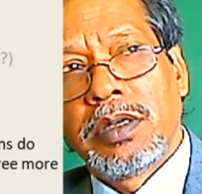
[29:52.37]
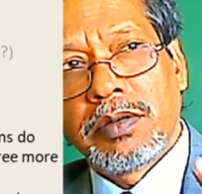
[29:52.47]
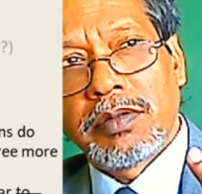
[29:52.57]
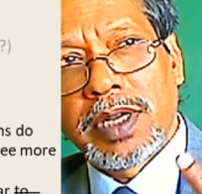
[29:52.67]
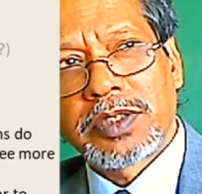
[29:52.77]

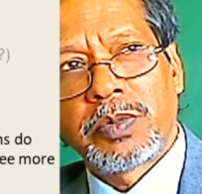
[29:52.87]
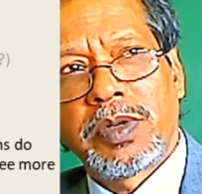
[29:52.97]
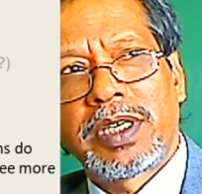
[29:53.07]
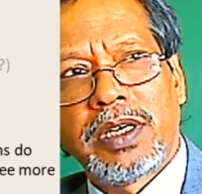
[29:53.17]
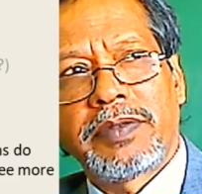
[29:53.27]
one has to be
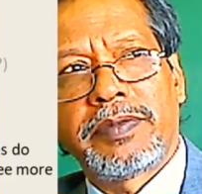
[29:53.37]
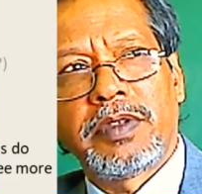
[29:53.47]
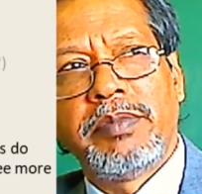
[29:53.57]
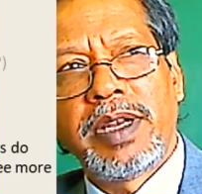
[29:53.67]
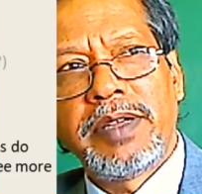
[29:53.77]
careful.
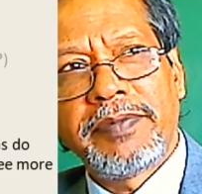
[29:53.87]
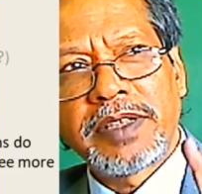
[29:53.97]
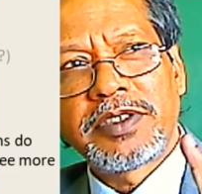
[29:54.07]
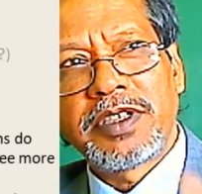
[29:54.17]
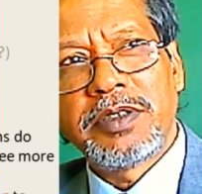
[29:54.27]
Many
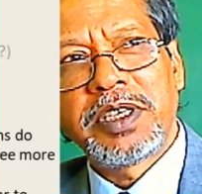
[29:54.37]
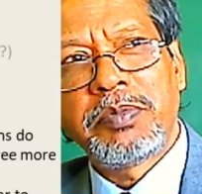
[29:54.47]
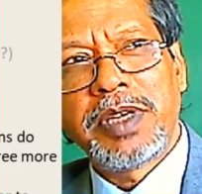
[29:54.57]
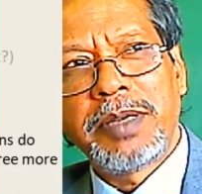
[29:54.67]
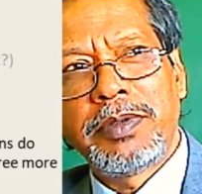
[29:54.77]
fancy-looking
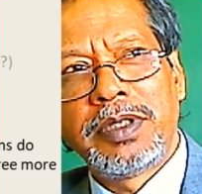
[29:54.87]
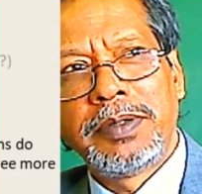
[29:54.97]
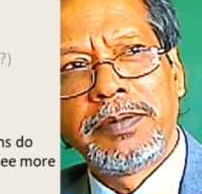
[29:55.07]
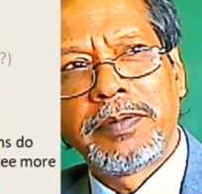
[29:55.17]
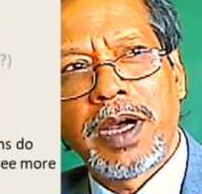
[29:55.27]
people
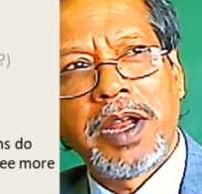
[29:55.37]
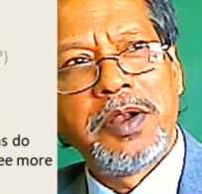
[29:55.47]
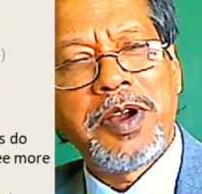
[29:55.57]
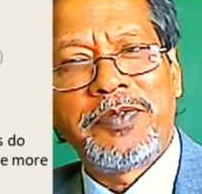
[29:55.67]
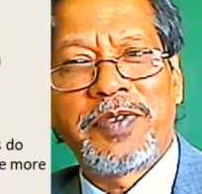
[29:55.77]
are
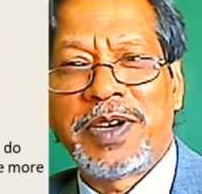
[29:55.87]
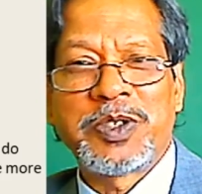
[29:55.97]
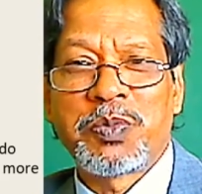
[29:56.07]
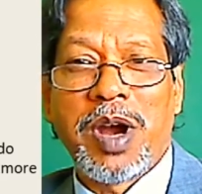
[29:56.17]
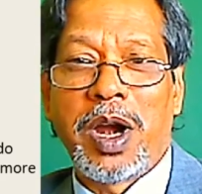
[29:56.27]
not very
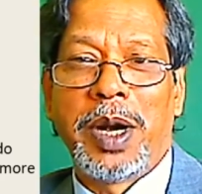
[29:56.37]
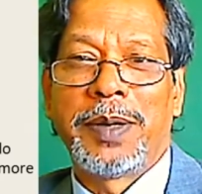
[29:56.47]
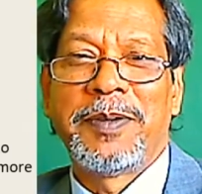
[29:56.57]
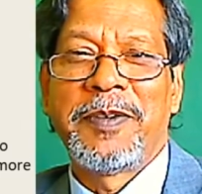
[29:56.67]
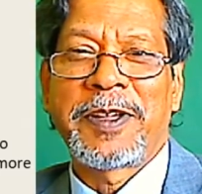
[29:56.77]
smart,
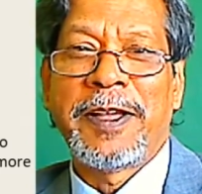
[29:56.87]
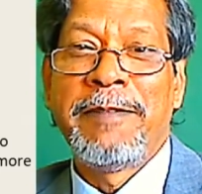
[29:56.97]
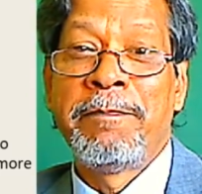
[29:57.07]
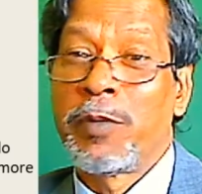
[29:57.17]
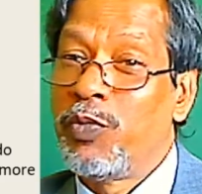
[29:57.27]

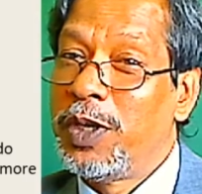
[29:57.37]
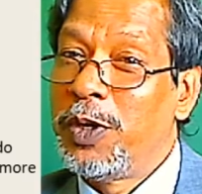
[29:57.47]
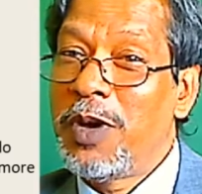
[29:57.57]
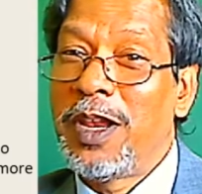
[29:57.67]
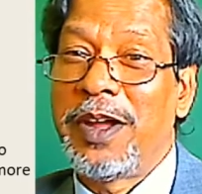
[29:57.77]
okay? We
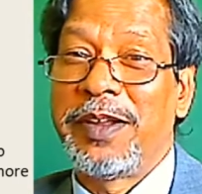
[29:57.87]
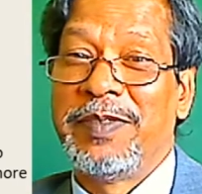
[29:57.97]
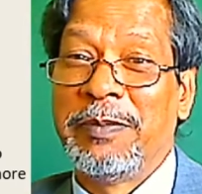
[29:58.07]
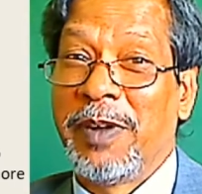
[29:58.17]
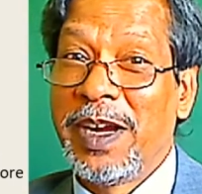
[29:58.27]
know a lot of
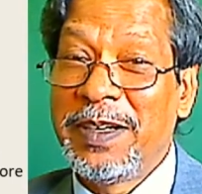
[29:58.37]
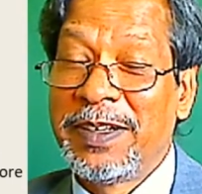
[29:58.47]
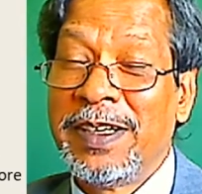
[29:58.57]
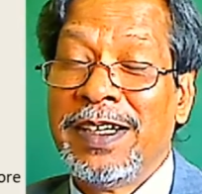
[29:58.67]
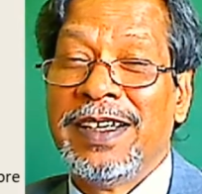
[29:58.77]
them, right?
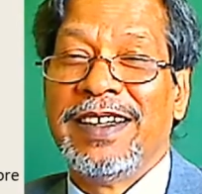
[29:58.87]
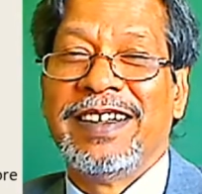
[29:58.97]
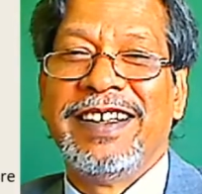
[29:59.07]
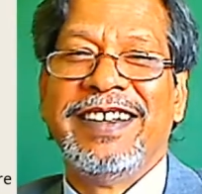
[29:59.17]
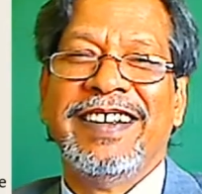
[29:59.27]

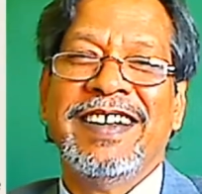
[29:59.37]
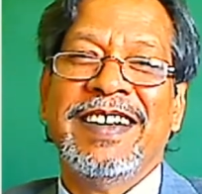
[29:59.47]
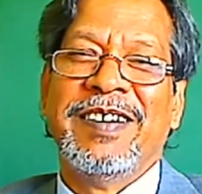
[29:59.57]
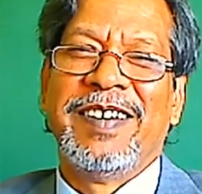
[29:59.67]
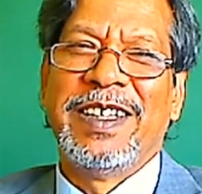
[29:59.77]

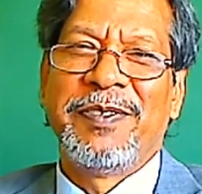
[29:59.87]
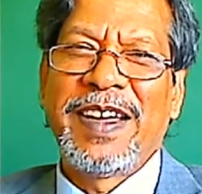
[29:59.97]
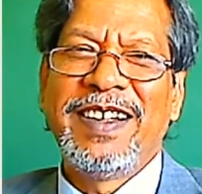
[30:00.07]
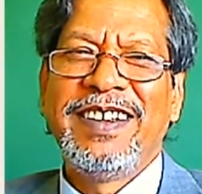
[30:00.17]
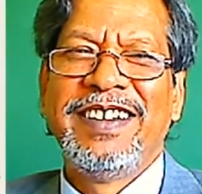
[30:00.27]
When they
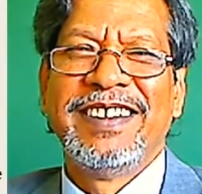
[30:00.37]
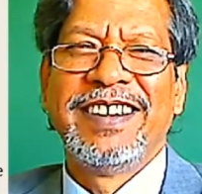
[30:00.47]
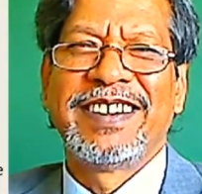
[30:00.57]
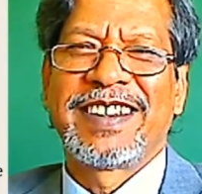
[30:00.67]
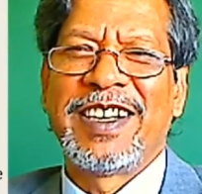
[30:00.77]
fail,
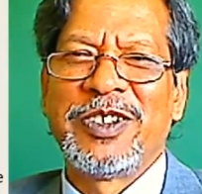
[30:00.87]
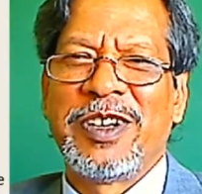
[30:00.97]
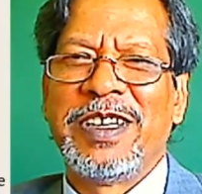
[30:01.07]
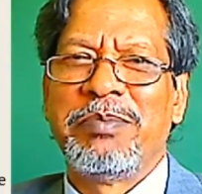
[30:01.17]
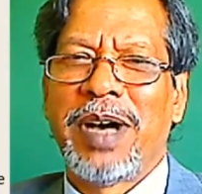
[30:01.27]
they start
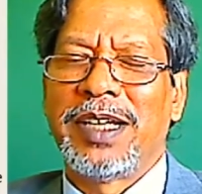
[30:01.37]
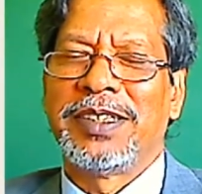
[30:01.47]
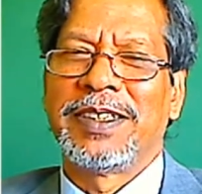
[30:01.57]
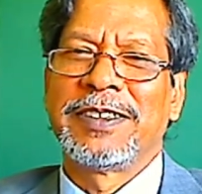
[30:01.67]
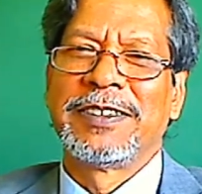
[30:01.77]
joining
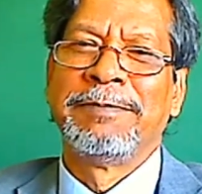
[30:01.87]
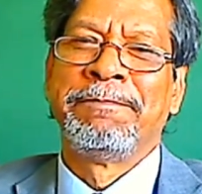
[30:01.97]
politics.